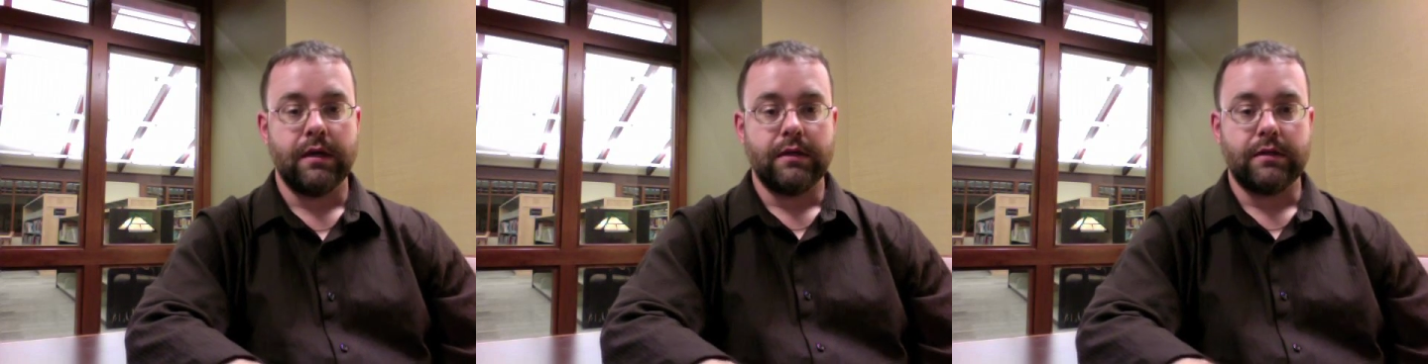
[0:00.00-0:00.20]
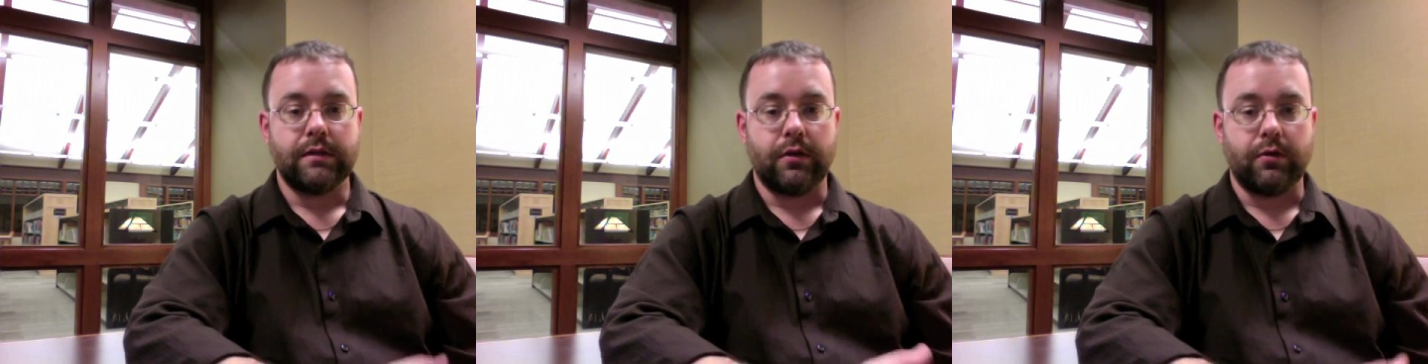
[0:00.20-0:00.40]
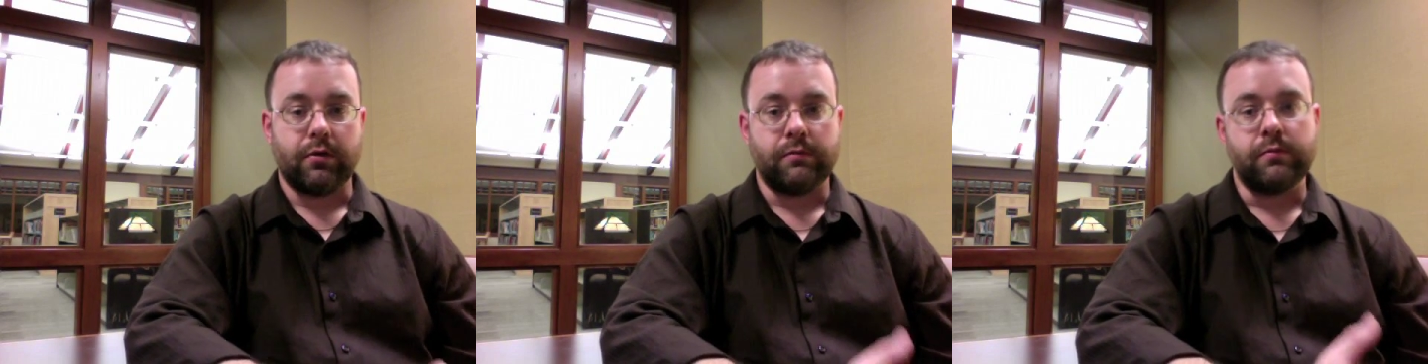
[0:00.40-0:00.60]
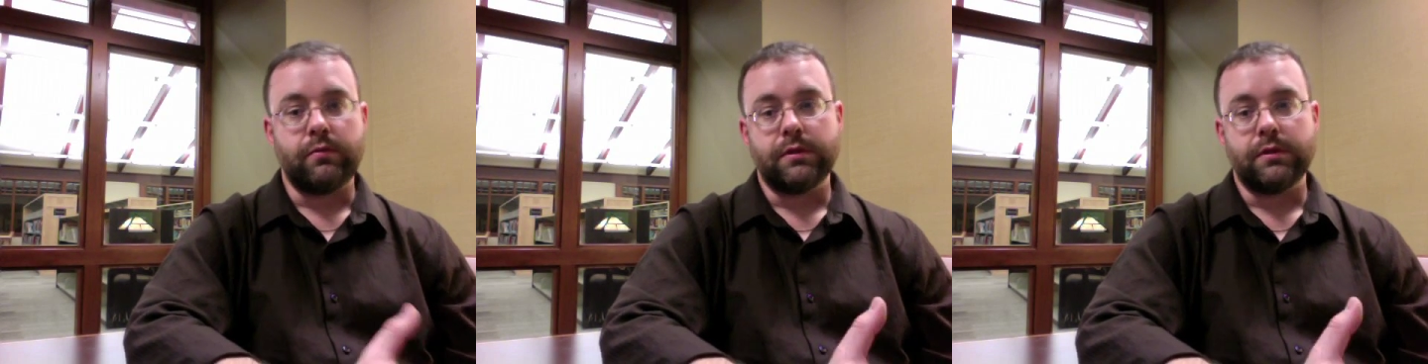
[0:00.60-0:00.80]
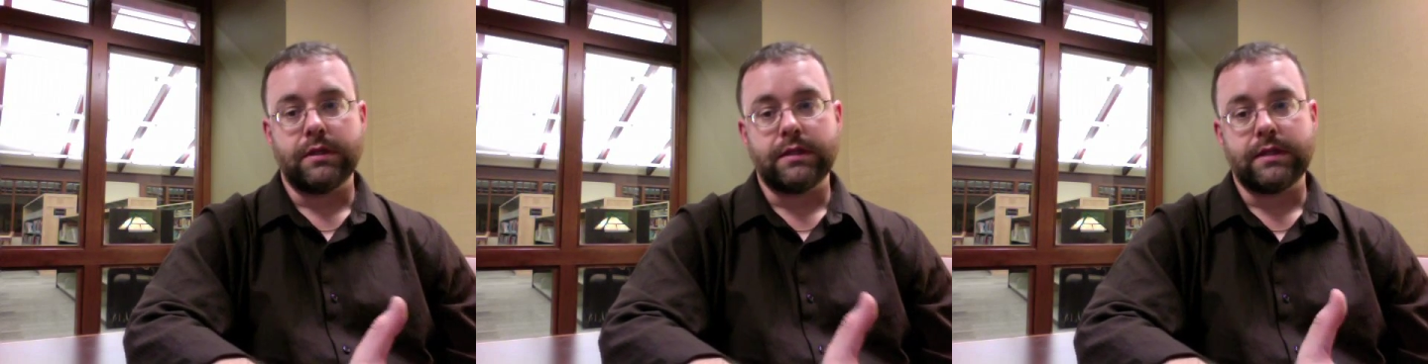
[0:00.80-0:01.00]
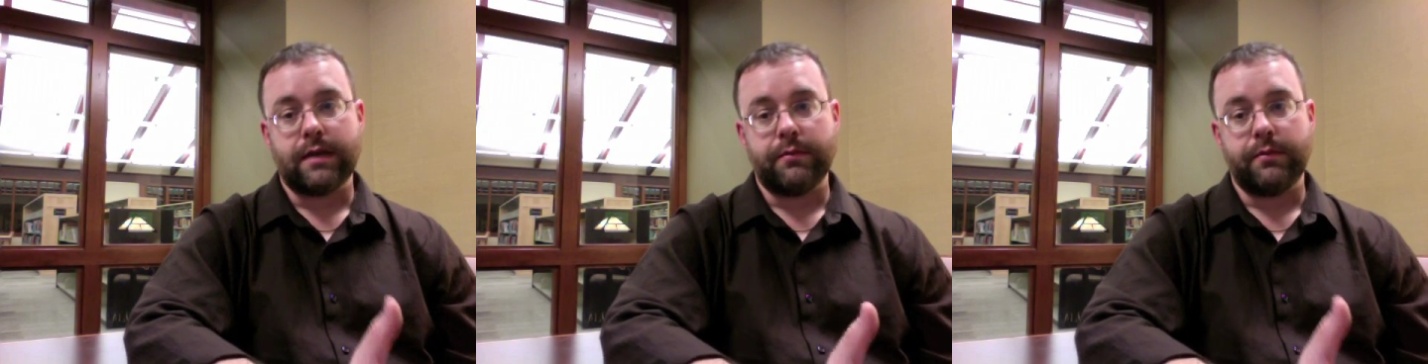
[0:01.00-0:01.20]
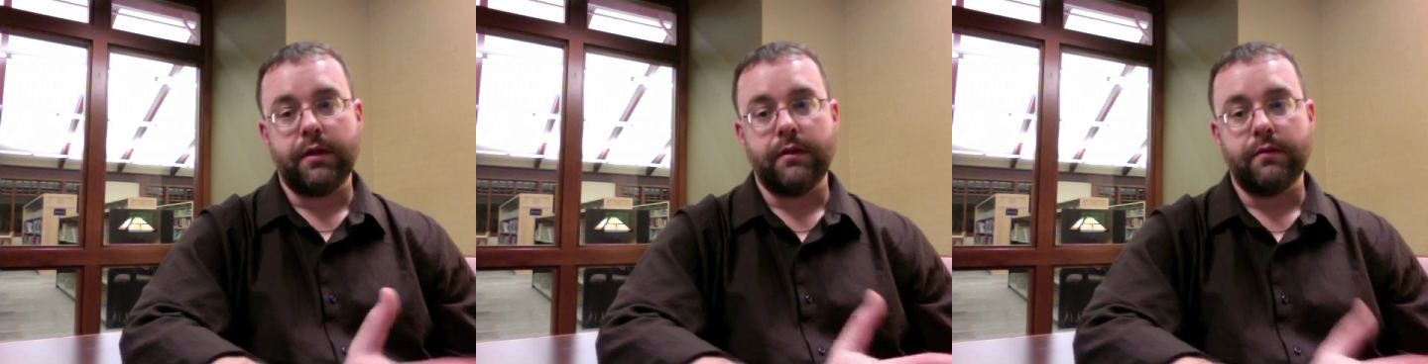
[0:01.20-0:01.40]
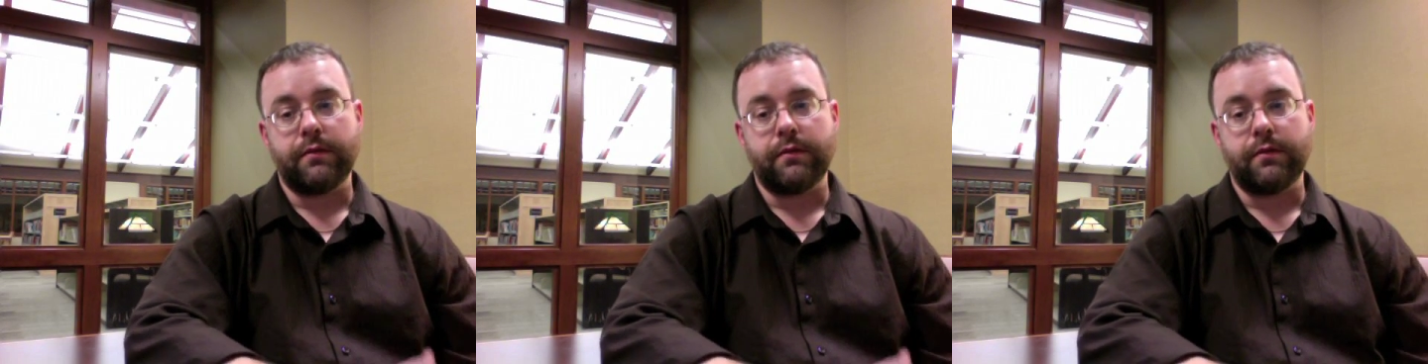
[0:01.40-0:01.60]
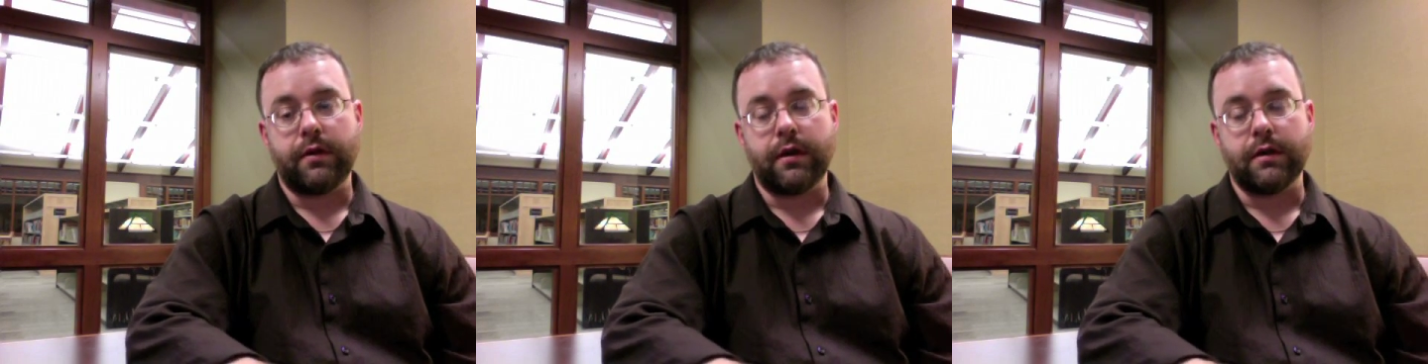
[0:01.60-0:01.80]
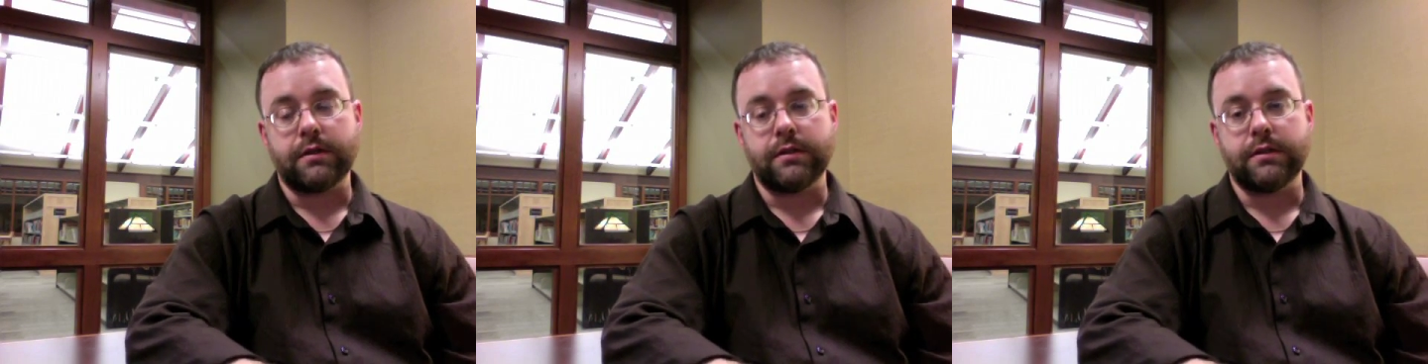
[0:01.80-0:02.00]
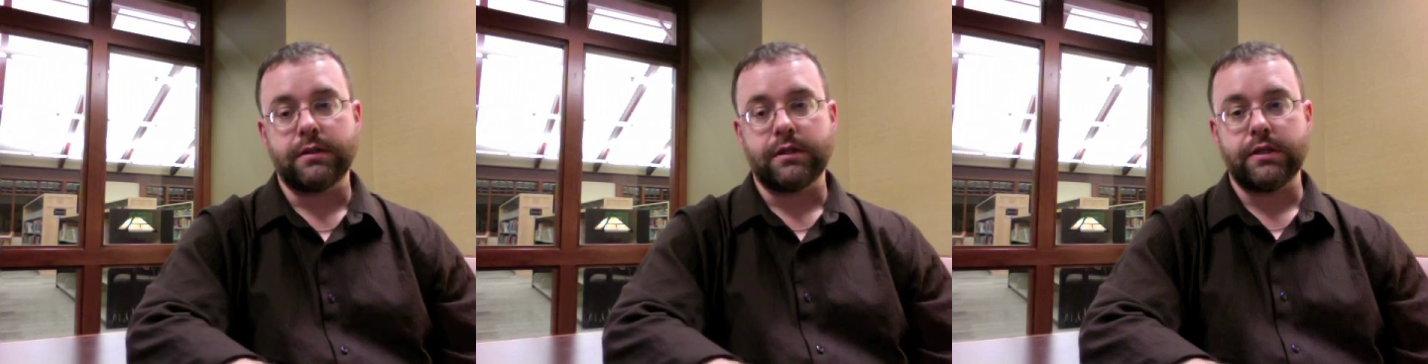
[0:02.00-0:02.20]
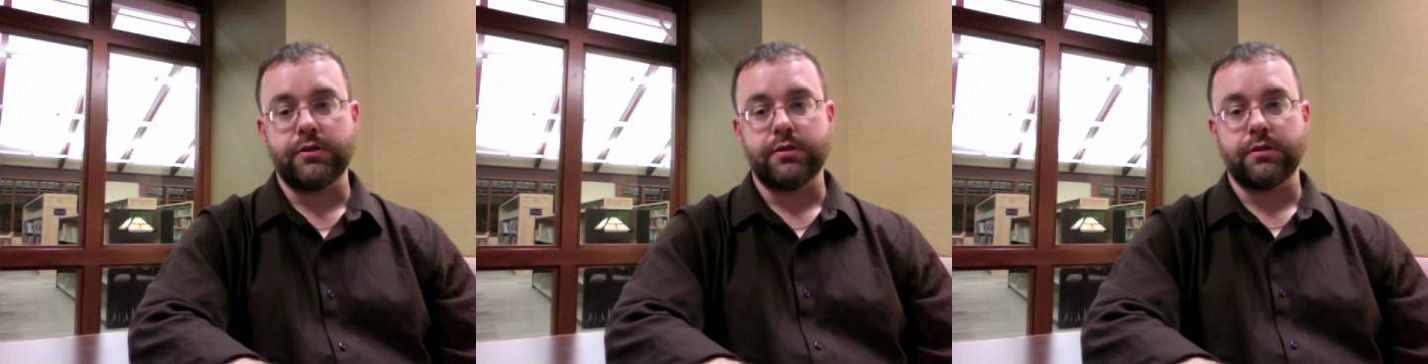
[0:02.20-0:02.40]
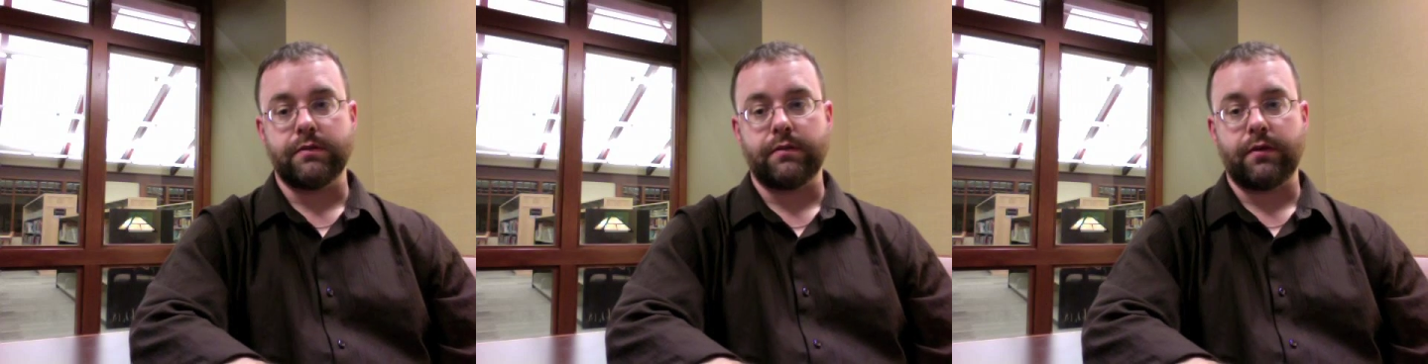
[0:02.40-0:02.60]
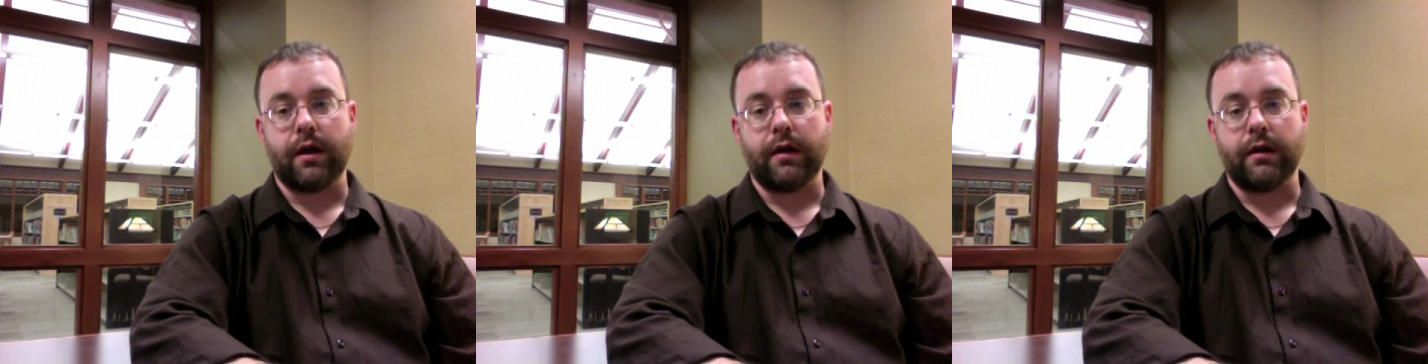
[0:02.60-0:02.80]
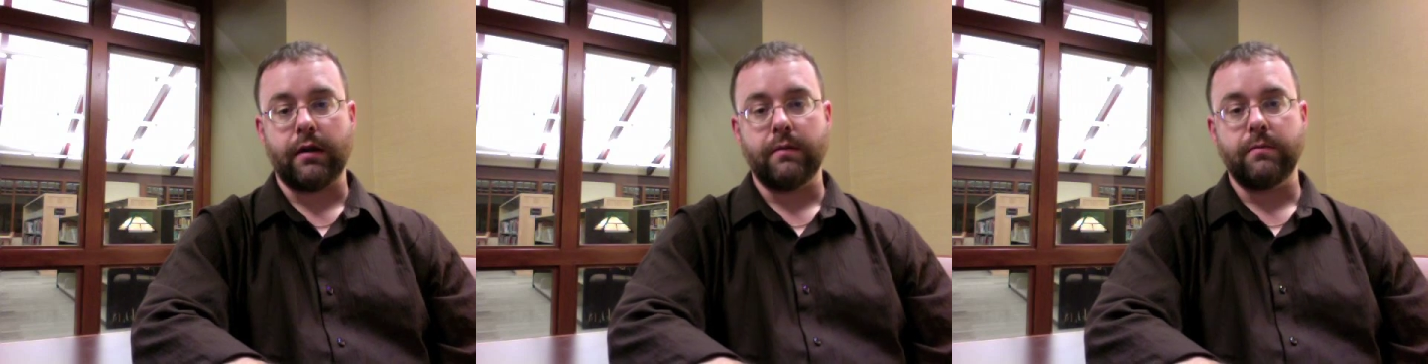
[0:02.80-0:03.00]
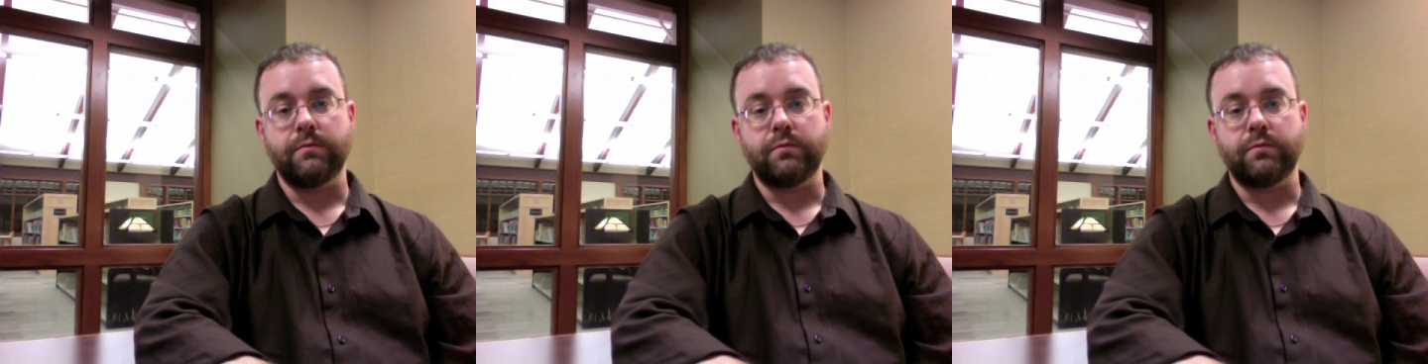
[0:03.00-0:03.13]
So what does that mean for us as teachers of writing?